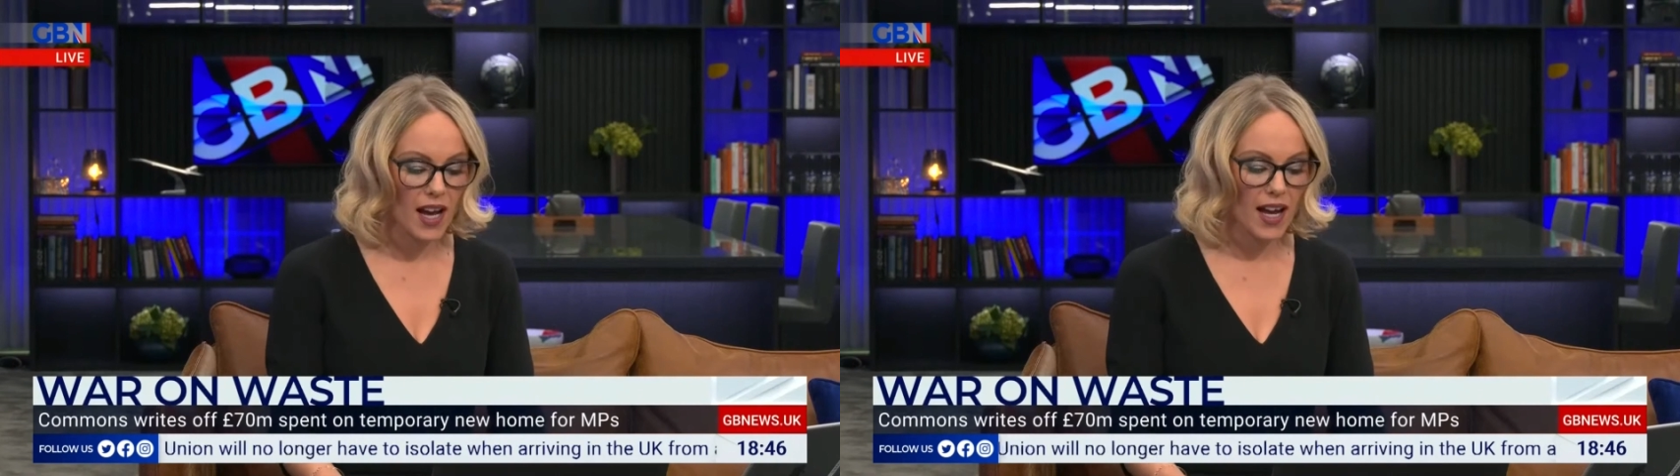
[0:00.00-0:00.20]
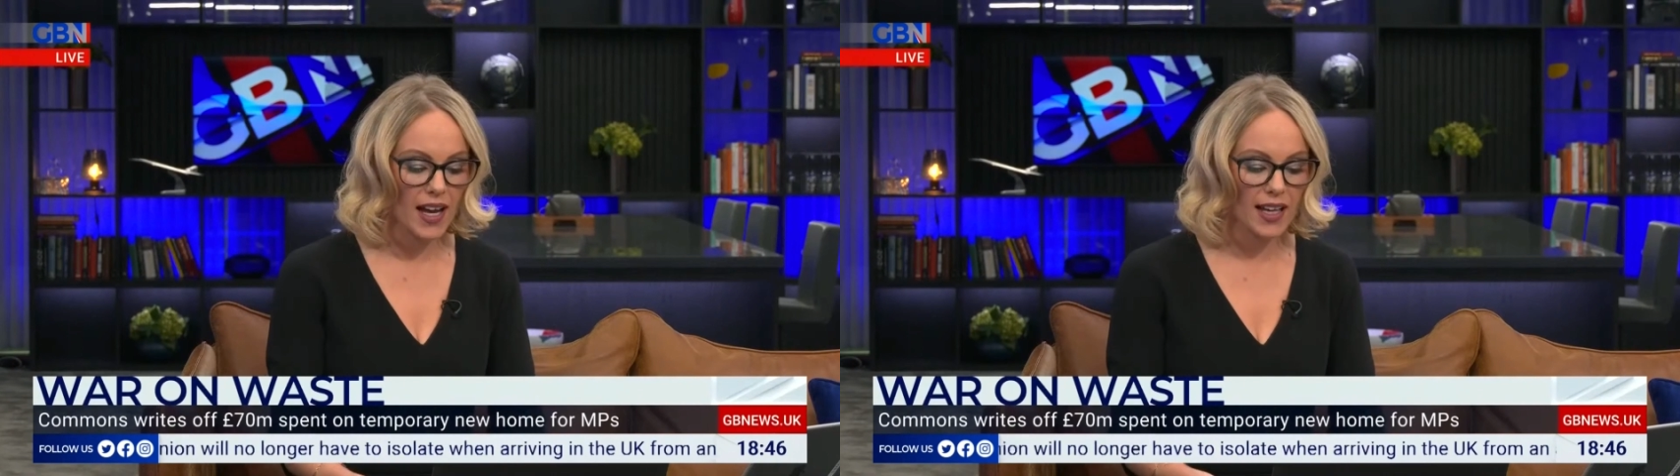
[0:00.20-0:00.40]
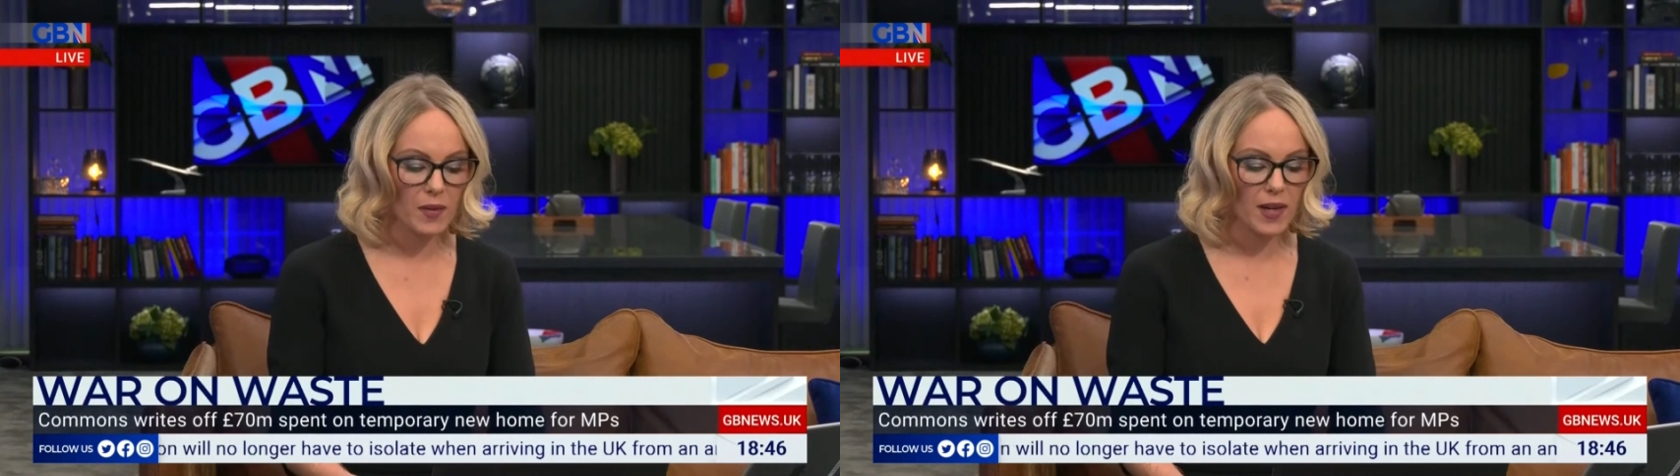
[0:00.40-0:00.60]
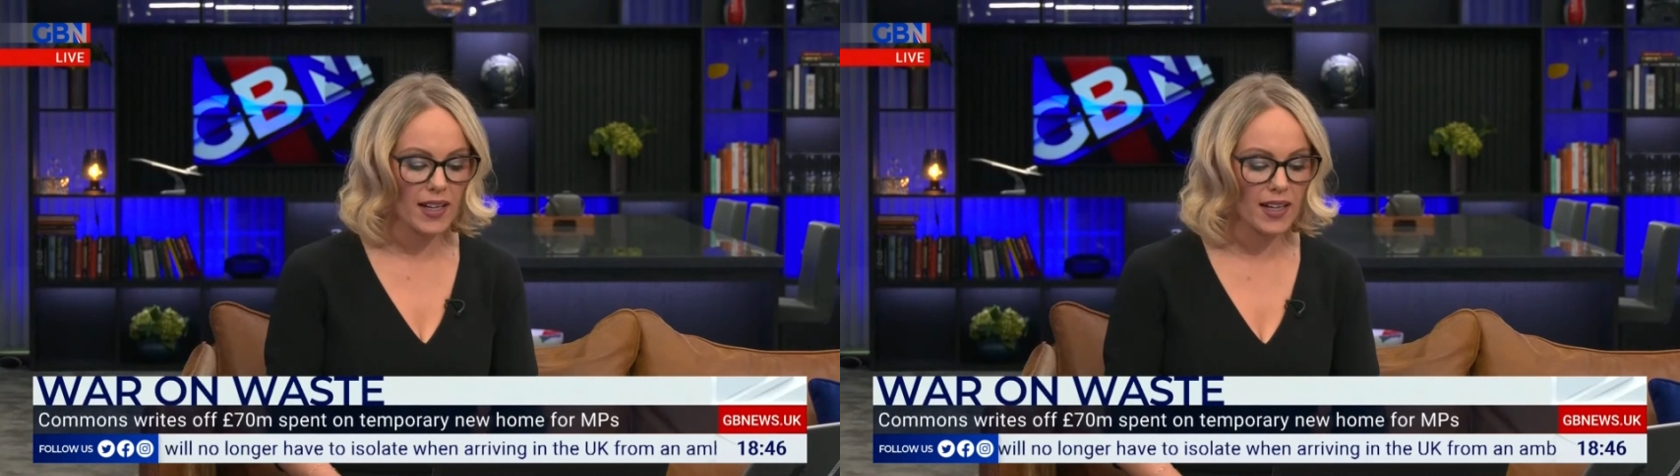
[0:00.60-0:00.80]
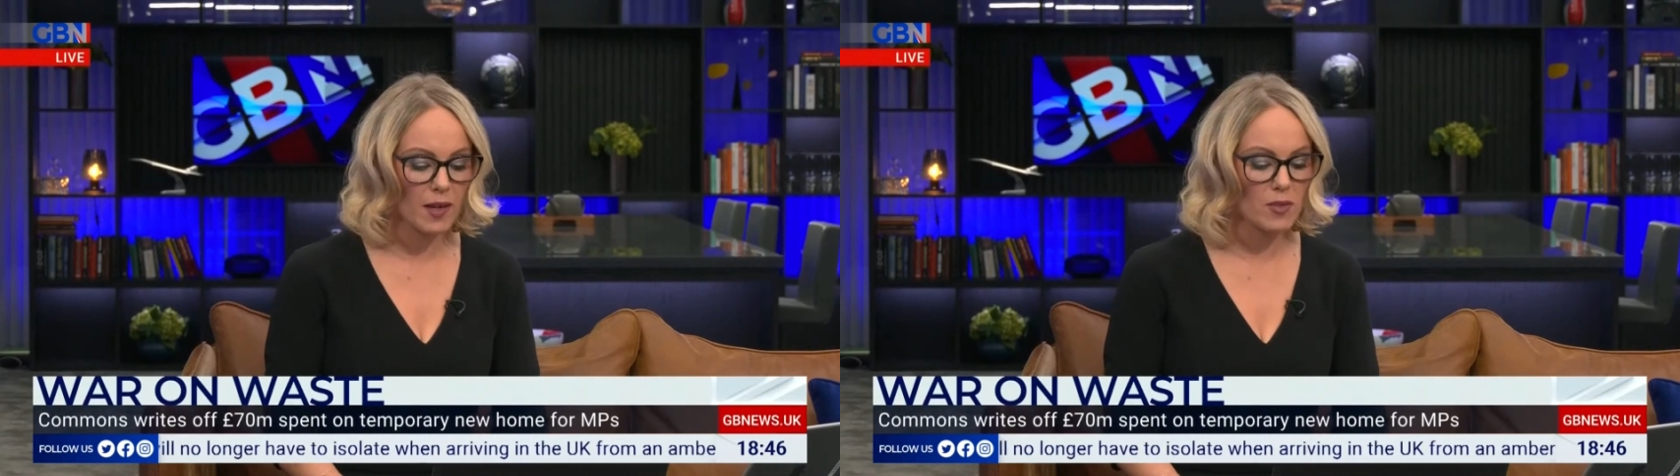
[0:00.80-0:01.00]

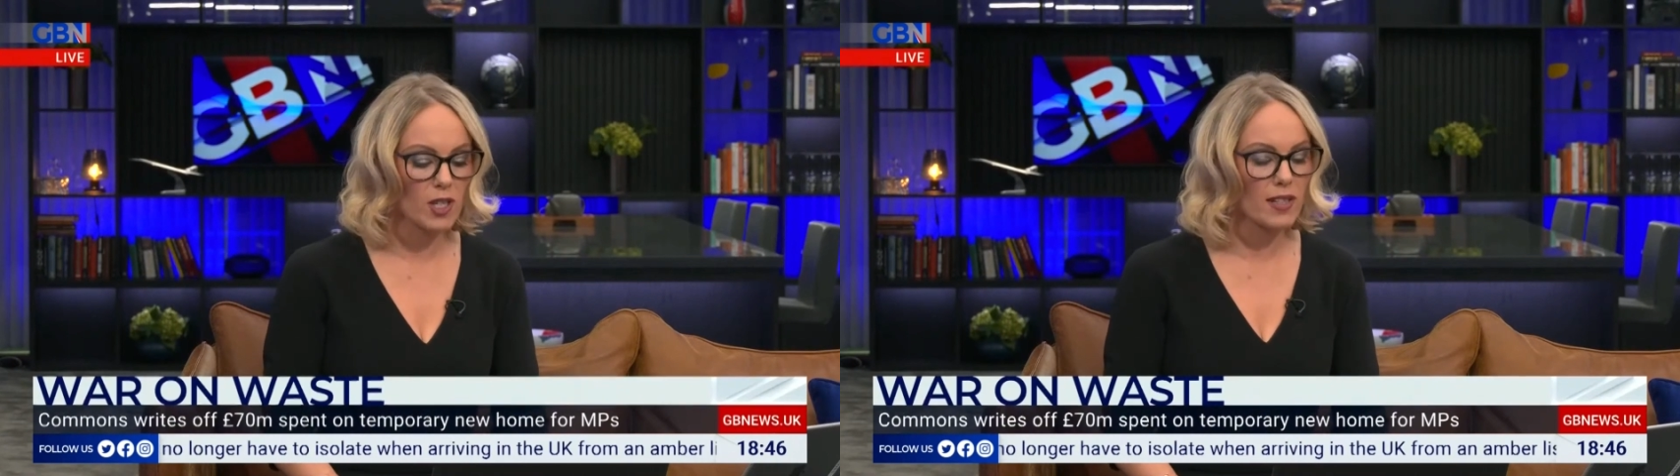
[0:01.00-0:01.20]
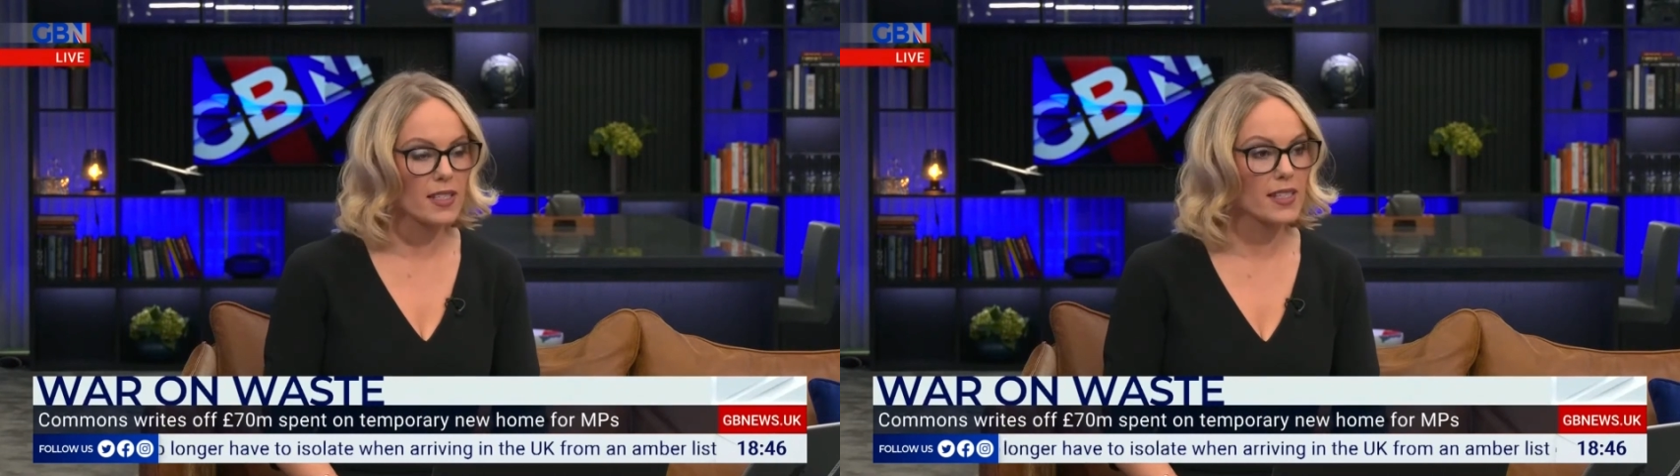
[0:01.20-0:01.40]
Anyway, I'm sure I'll